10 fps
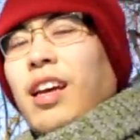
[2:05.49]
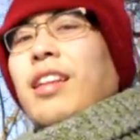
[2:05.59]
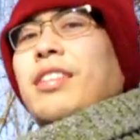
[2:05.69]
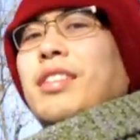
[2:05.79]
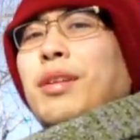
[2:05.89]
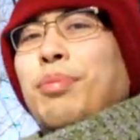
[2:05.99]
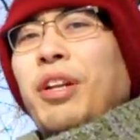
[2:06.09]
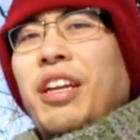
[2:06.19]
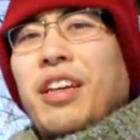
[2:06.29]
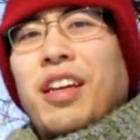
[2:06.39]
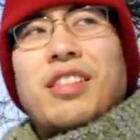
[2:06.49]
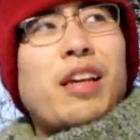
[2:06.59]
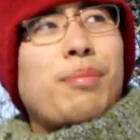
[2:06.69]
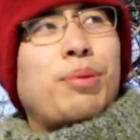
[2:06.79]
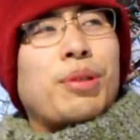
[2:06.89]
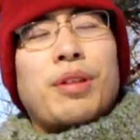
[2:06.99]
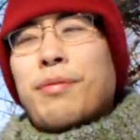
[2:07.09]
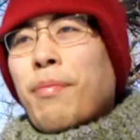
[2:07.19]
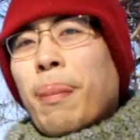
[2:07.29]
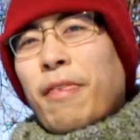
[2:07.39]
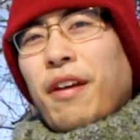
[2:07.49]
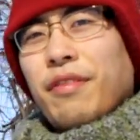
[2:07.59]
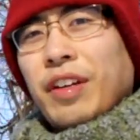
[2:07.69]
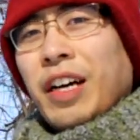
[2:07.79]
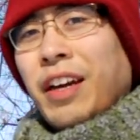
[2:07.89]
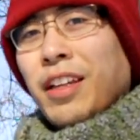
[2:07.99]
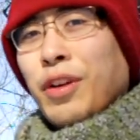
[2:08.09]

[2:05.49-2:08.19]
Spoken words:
This is a pretty good example of a honey